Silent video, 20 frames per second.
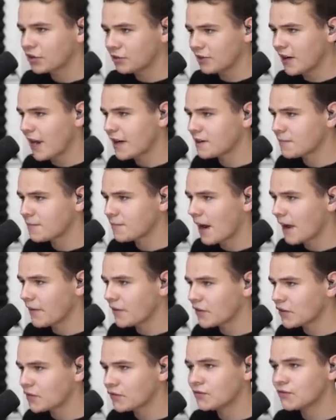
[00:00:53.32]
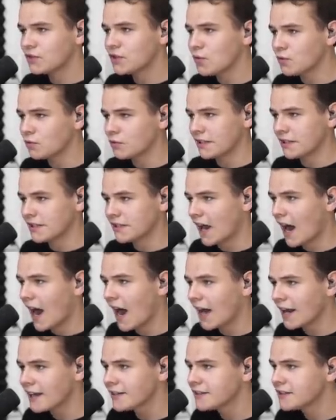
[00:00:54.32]
created by this Fury
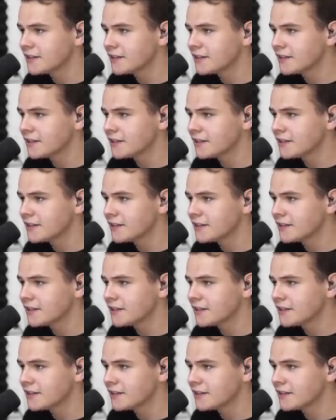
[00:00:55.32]
guy.